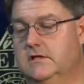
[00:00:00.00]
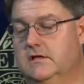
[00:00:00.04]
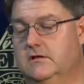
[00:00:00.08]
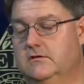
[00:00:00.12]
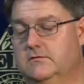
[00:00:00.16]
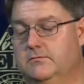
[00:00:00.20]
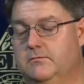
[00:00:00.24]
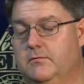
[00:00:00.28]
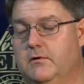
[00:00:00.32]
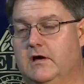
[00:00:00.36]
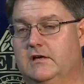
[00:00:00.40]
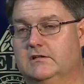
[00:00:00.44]

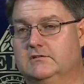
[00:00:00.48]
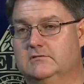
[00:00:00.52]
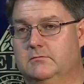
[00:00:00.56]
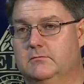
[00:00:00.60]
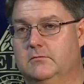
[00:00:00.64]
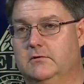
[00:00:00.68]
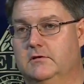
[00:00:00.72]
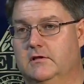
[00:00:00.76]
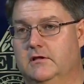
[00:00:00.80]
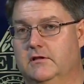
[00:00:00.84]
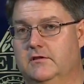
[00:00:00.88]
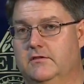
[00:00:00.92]
It's
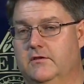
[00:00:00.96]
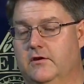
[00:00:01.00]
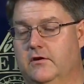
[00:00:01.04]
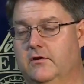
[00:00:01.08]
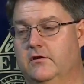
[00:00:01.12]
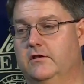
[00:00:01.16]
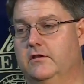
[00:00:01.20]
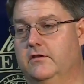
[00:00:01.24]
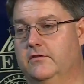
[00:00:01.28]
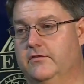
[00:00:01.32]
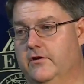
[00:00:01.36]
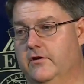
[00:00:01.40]
approximately
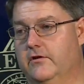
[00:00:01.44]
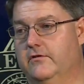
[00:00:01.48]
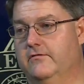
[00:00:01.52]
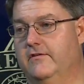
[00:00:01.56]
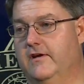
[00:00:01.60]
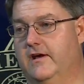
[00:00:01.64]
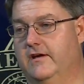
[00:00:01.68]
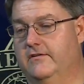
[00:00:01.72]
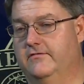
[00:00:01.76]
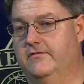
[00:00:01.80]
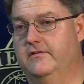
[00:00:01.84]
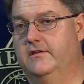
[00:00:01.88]
30 to
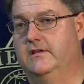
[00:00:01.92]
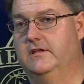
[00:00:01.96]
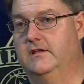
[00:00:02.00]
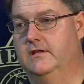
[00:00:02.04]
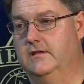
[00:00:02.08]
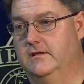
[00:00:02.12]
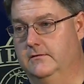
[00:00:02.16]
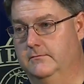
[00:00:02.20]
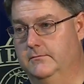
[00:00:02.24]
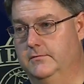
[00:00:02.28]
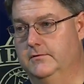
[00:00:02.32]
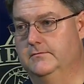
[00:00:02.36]
35 feet
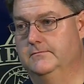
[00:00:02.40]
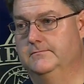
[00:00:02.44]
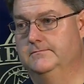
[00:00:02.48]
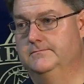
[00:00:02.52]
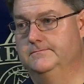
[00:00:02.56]
deep.